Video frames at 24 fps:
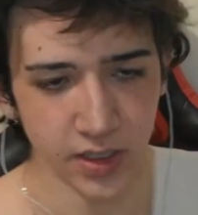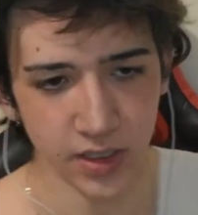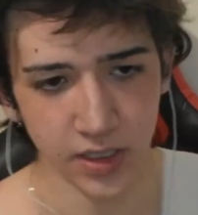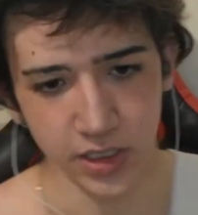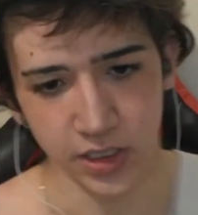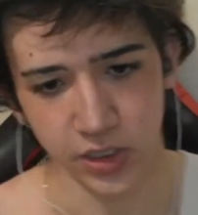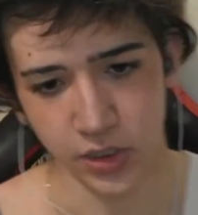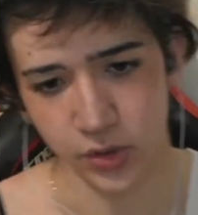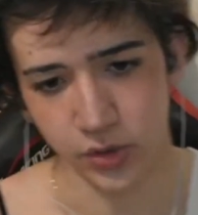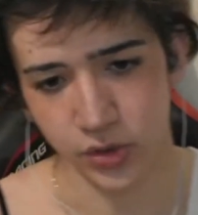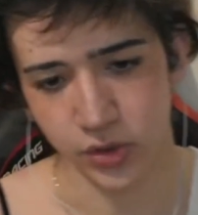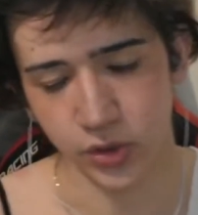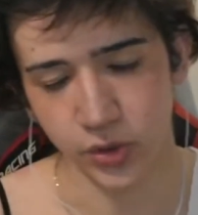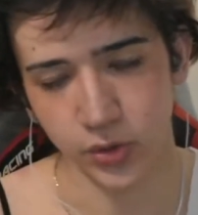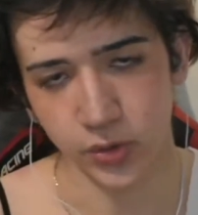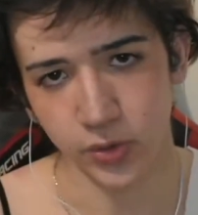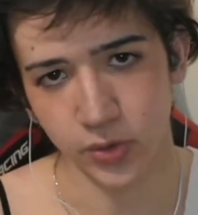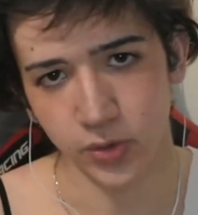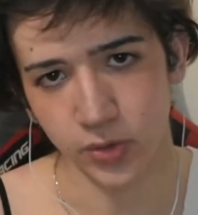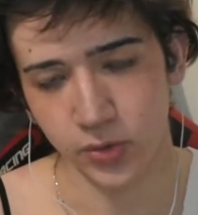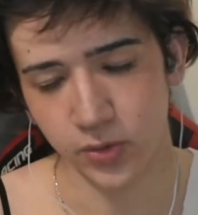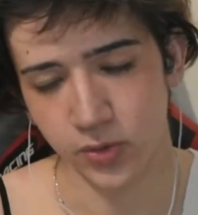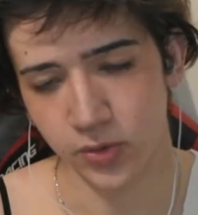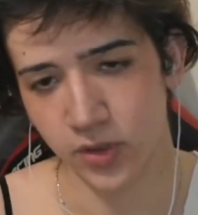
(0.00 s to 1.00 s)
You
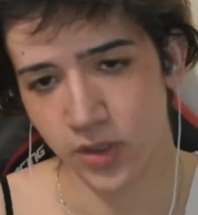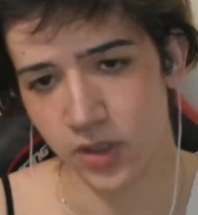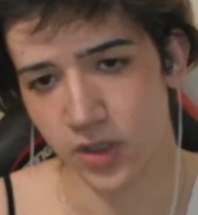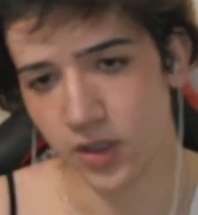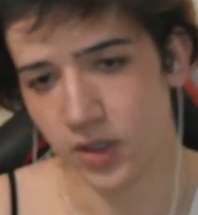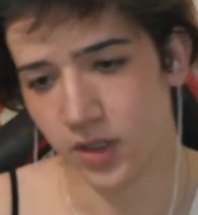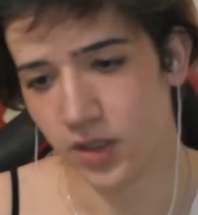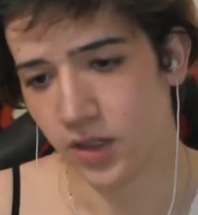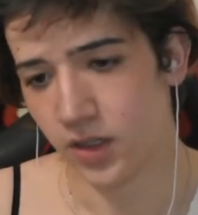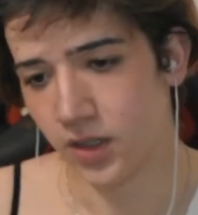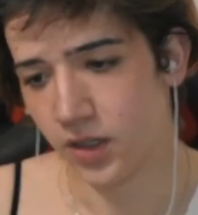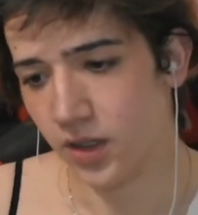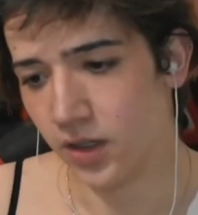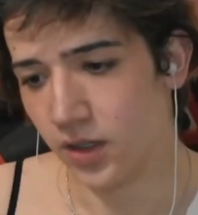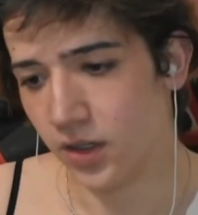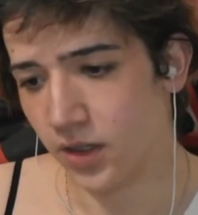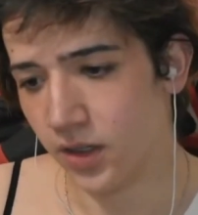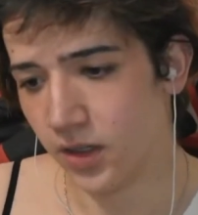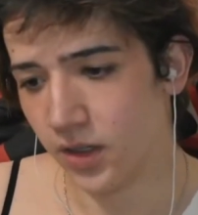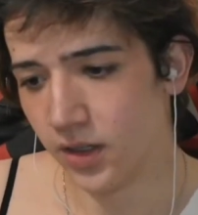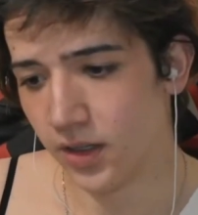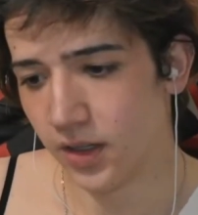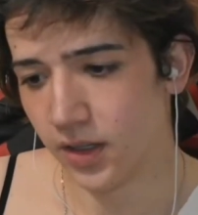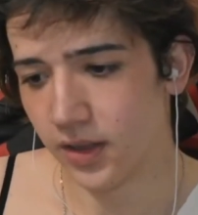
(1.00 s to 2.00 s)
do
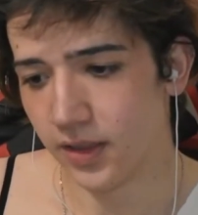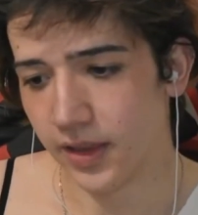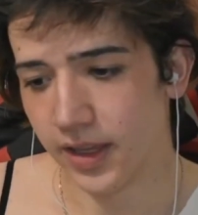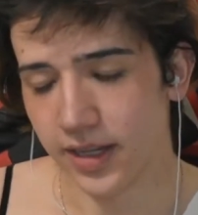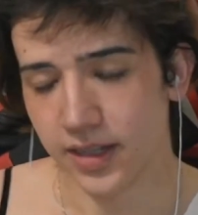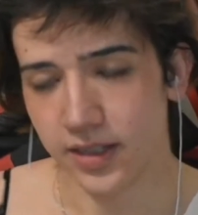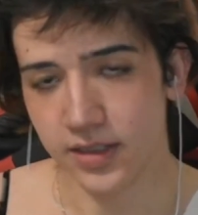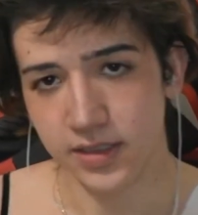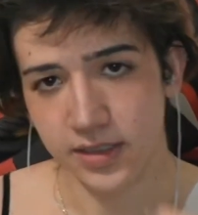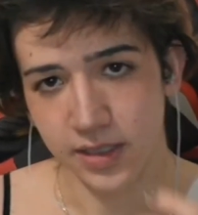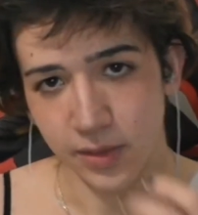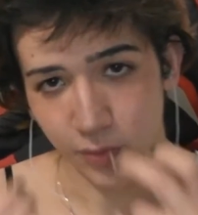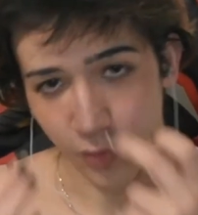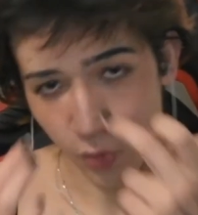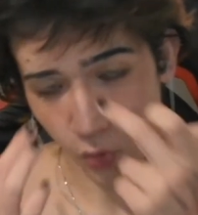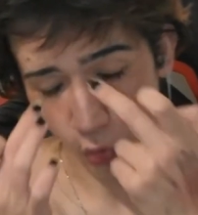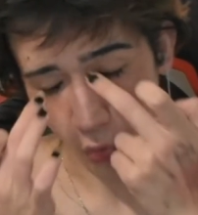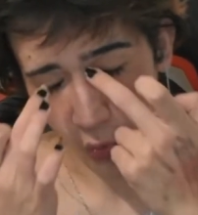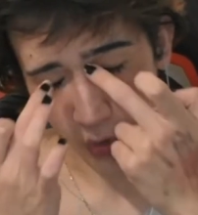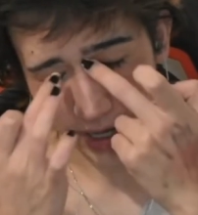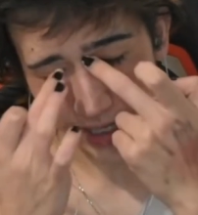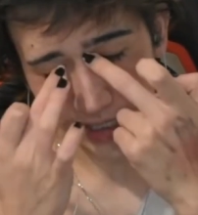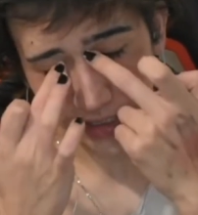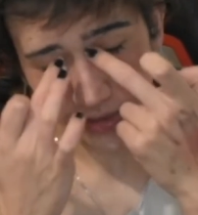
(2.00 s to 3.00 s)
like some
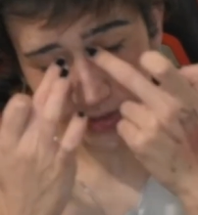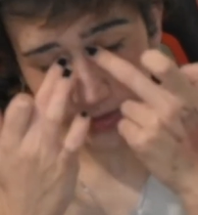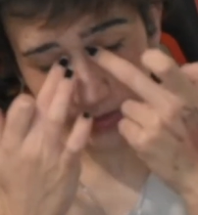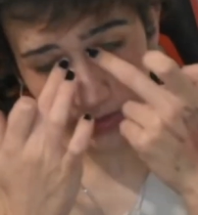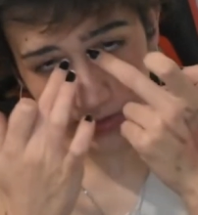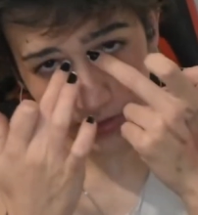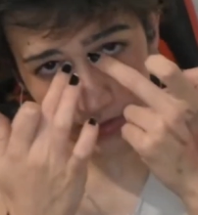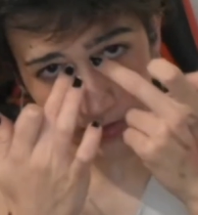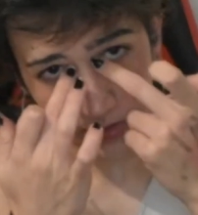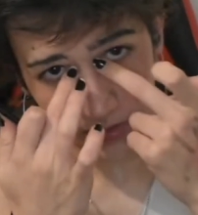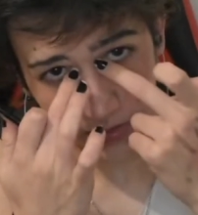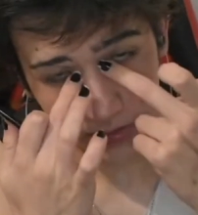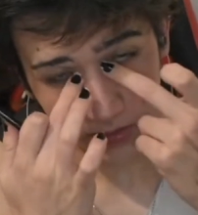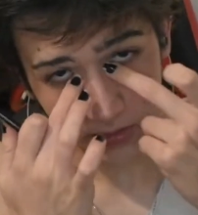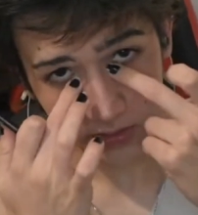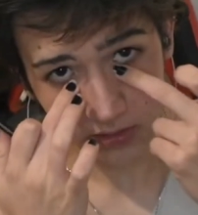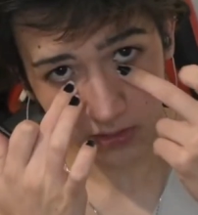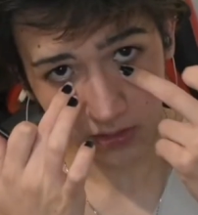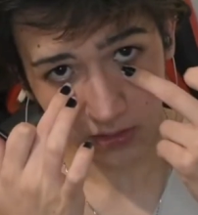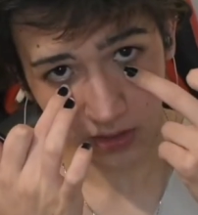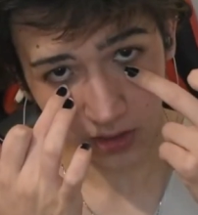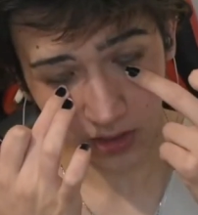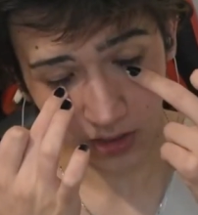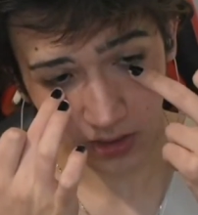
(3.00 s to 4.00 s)
white
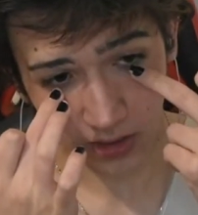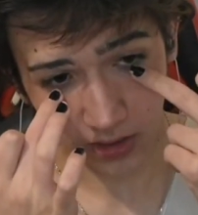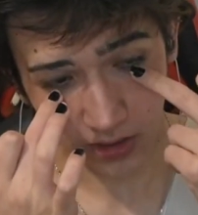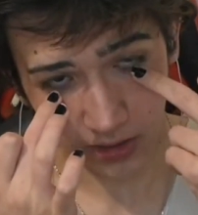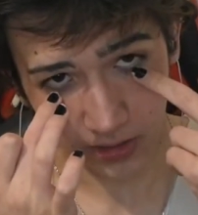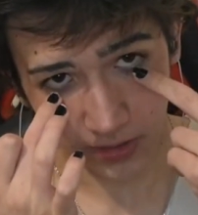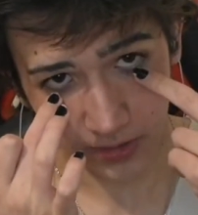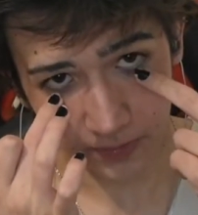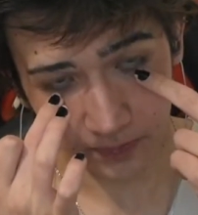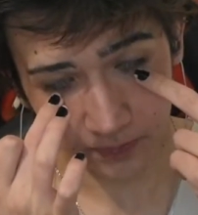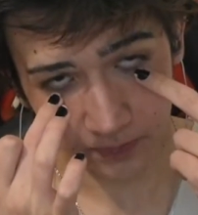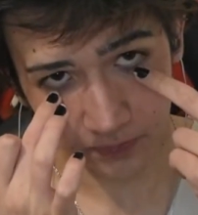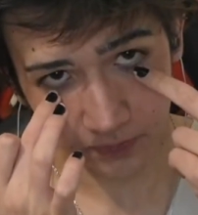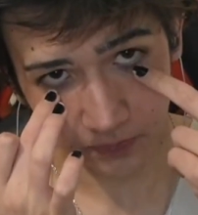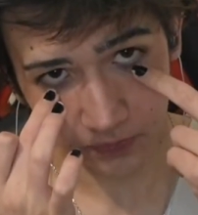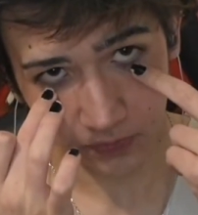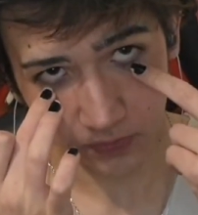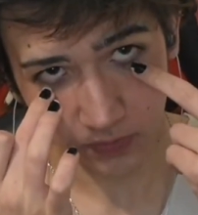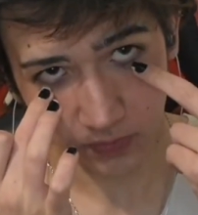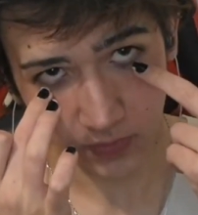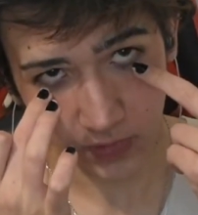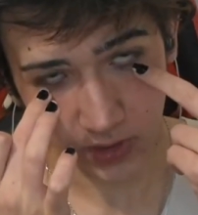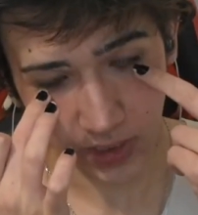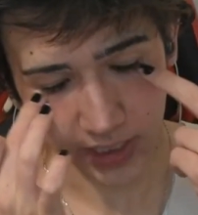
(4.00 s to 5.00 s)

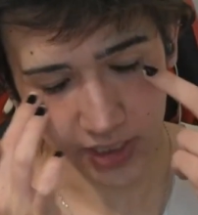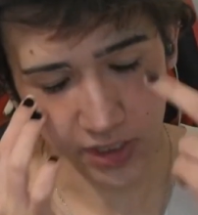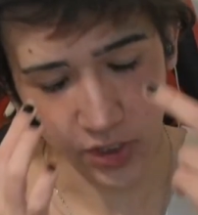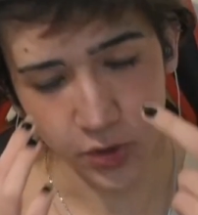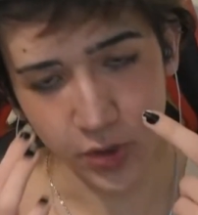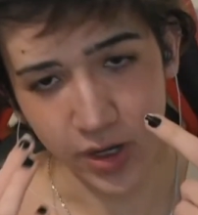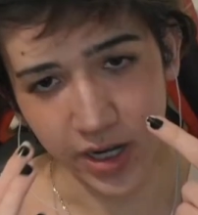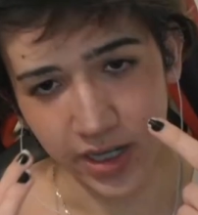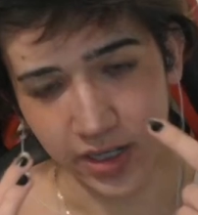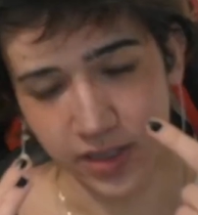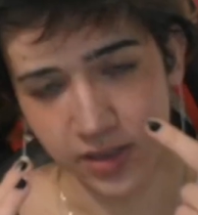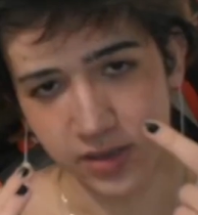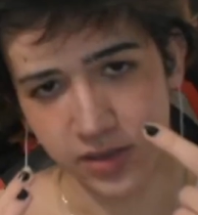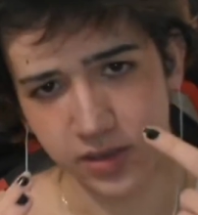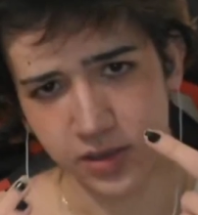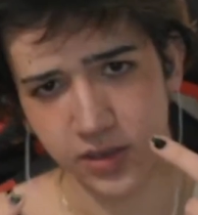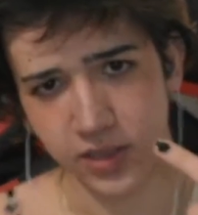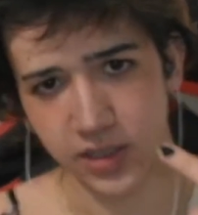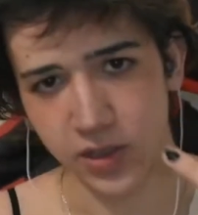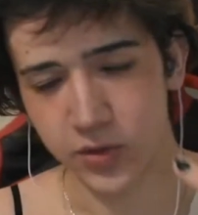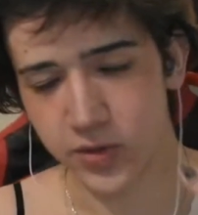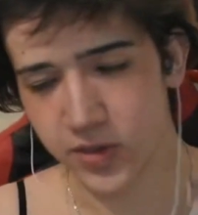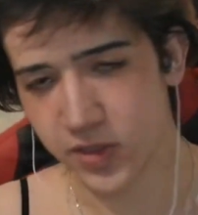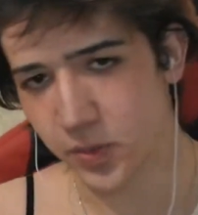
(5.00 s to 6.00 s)
in your eyes
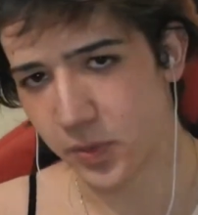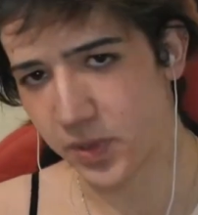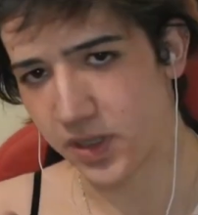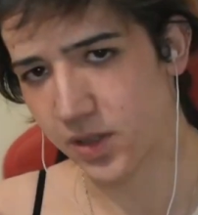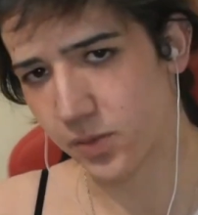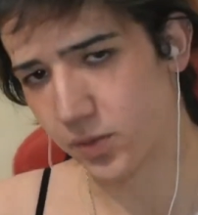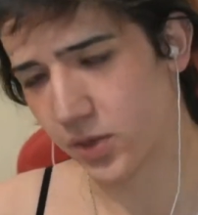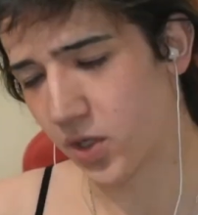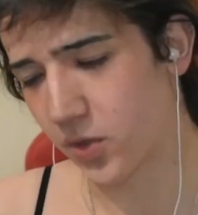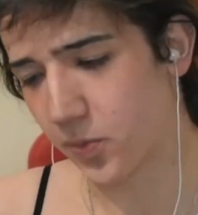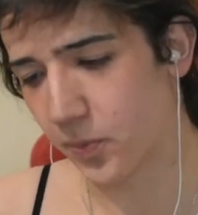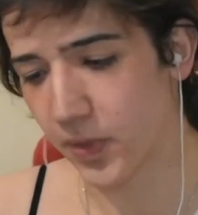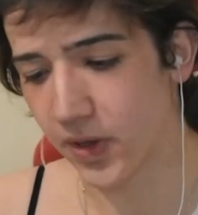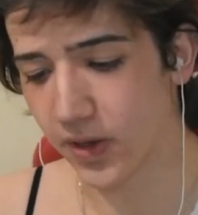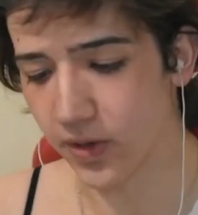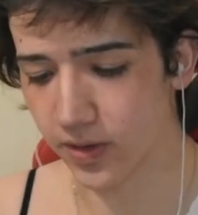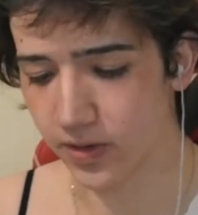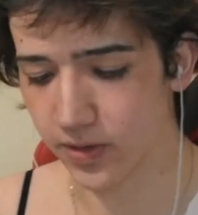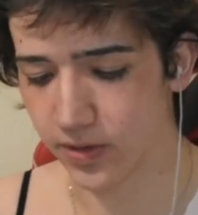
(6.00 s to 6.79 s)
in order to make them look bigger,